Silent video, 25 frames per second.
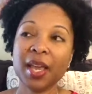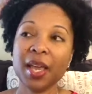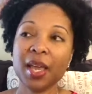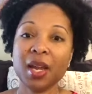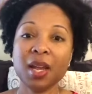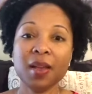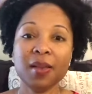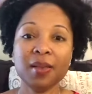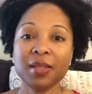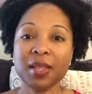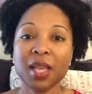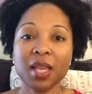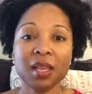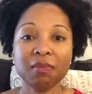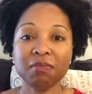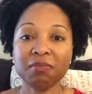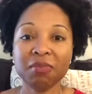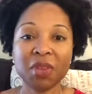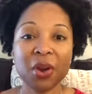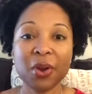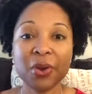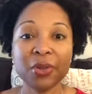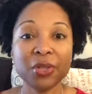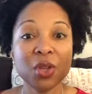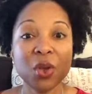And I was like,
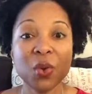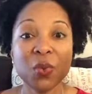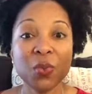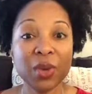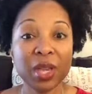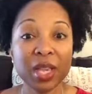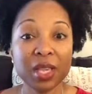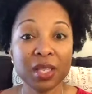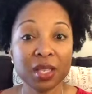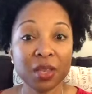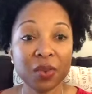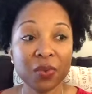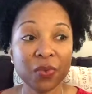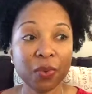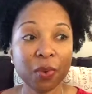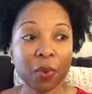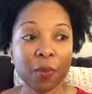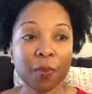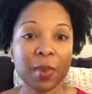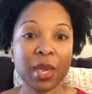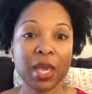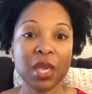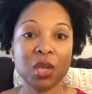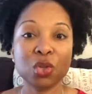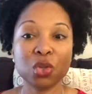there's no reason for
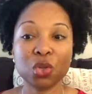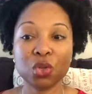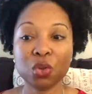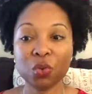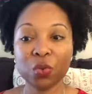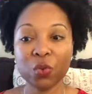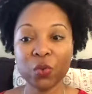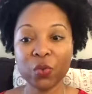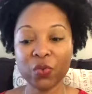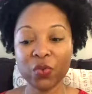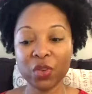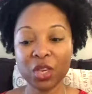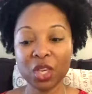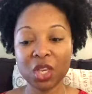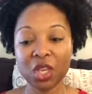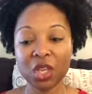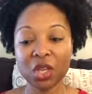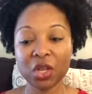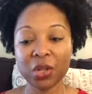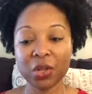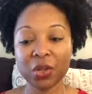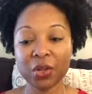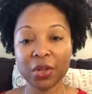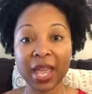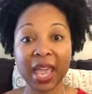me to
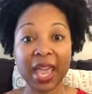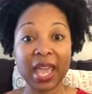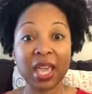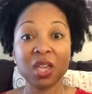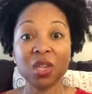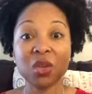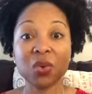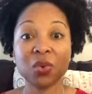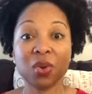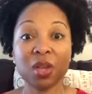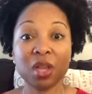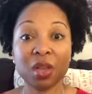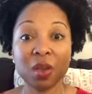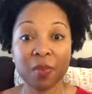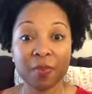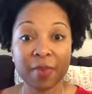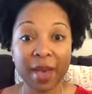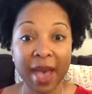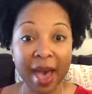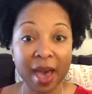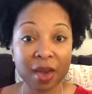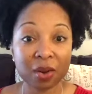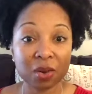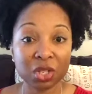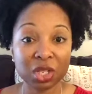feel angry
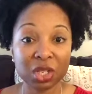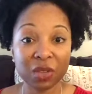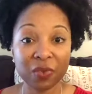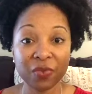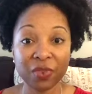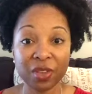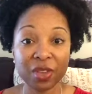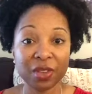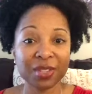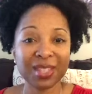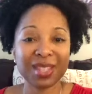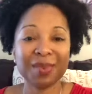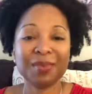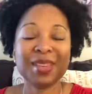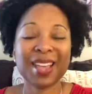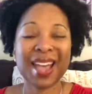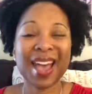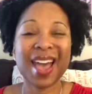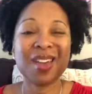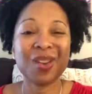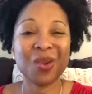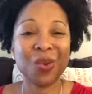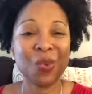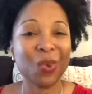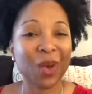about it or to feel some
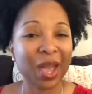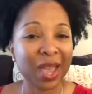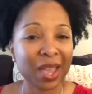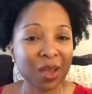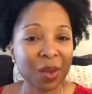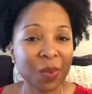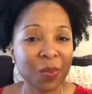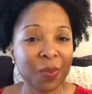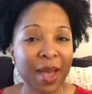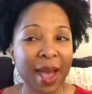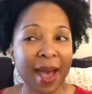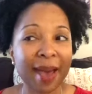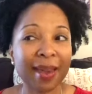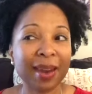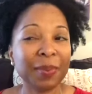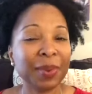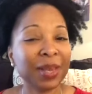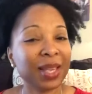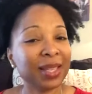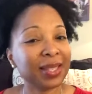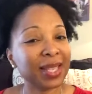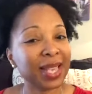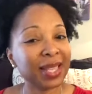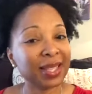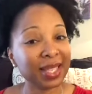kind of way about it,
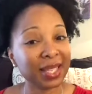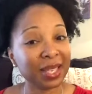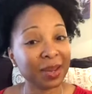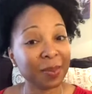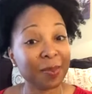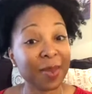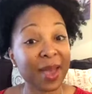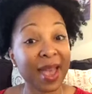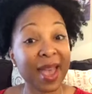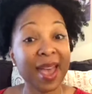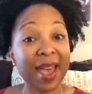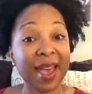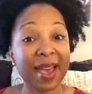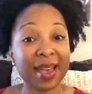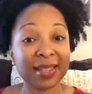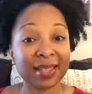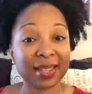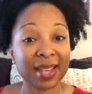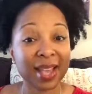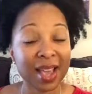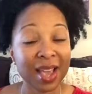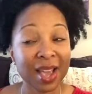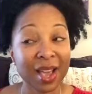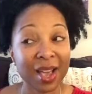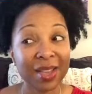because that's in the
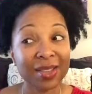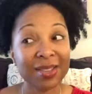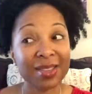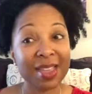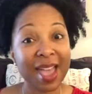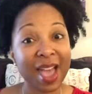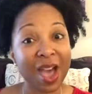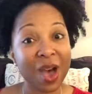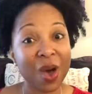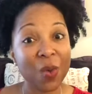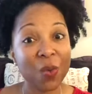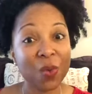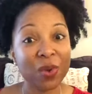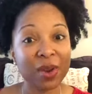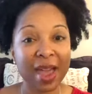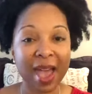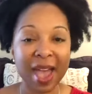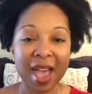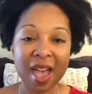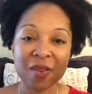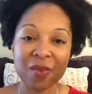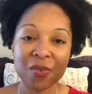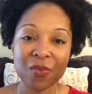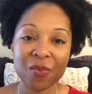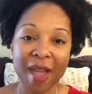past. Now, would
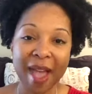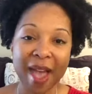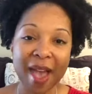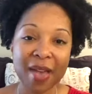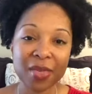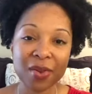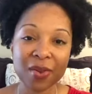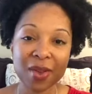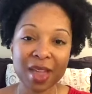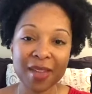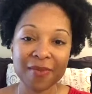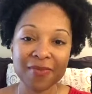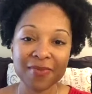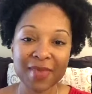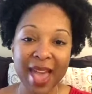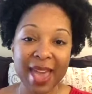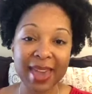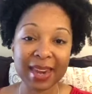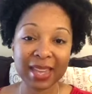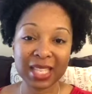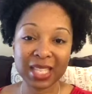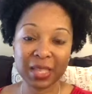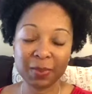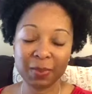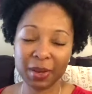I have rather have
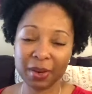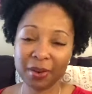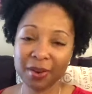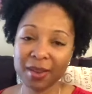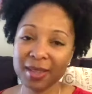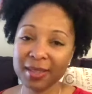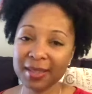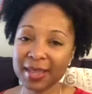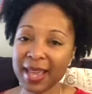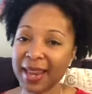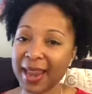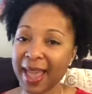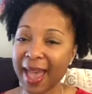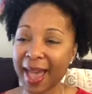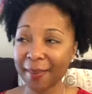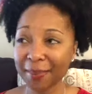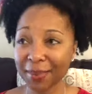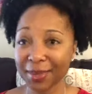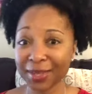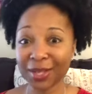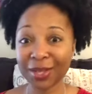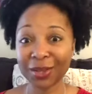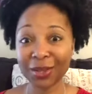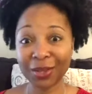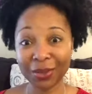not experienced that?
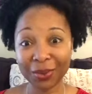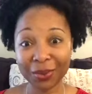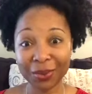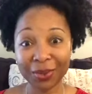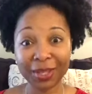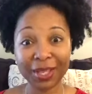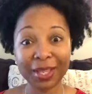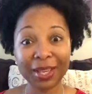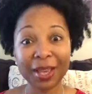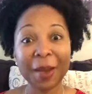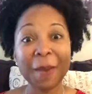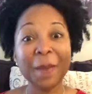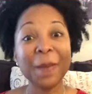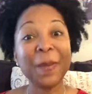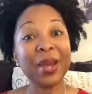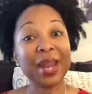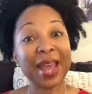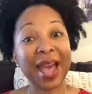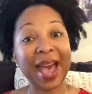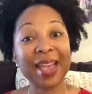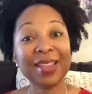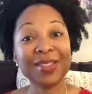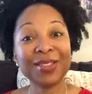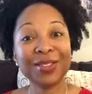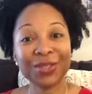Absolutely.
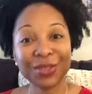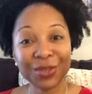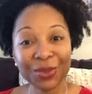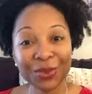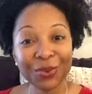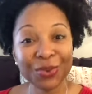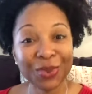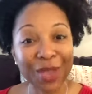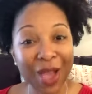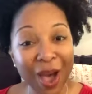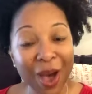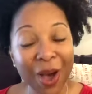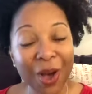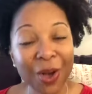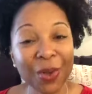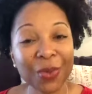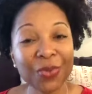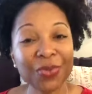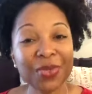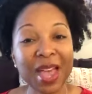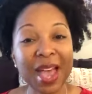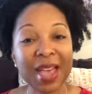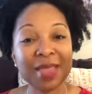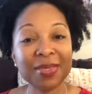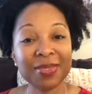But I do
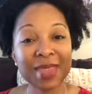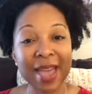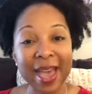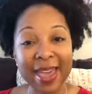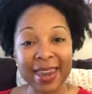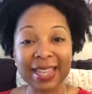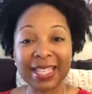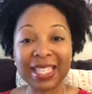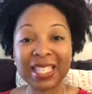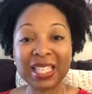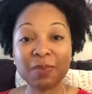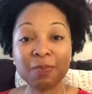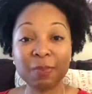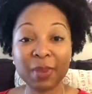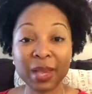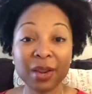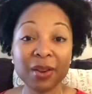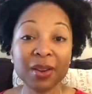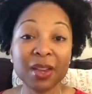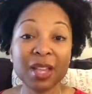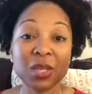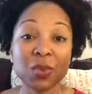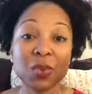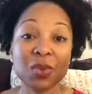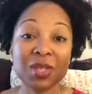know that that
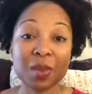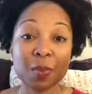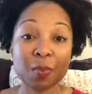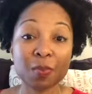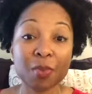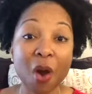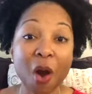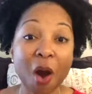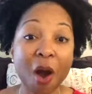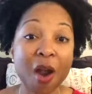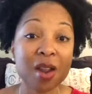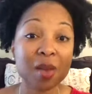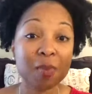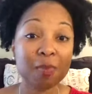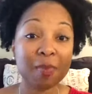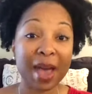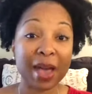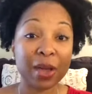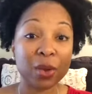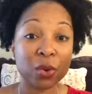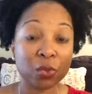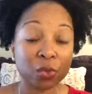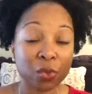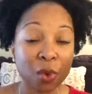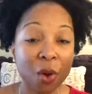experience was a part of
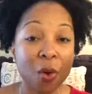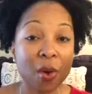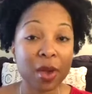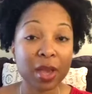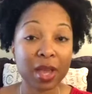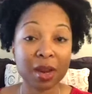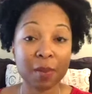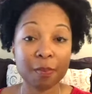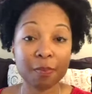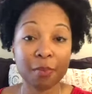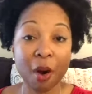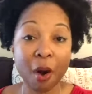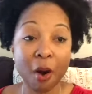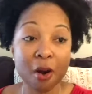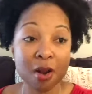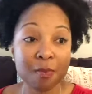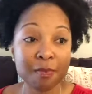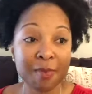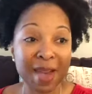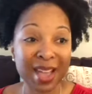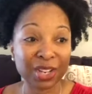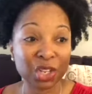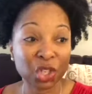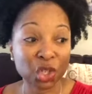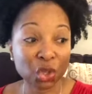my growing and a part
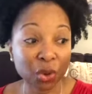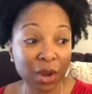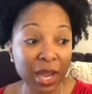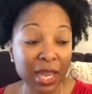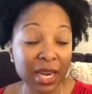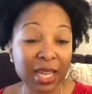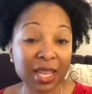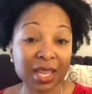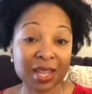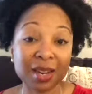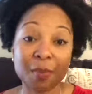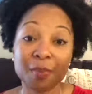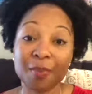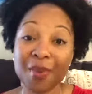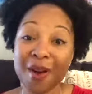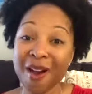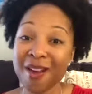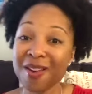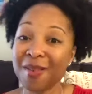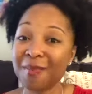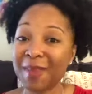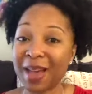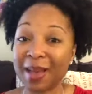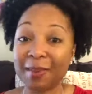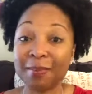of my training and a
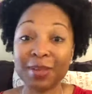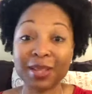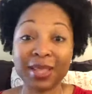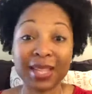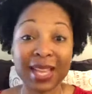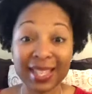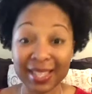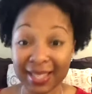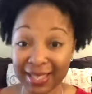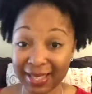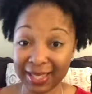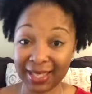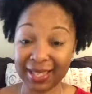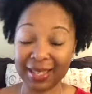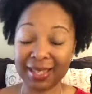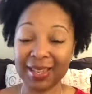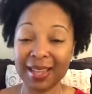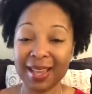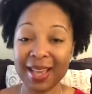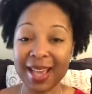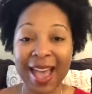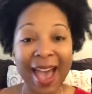part of my blessing.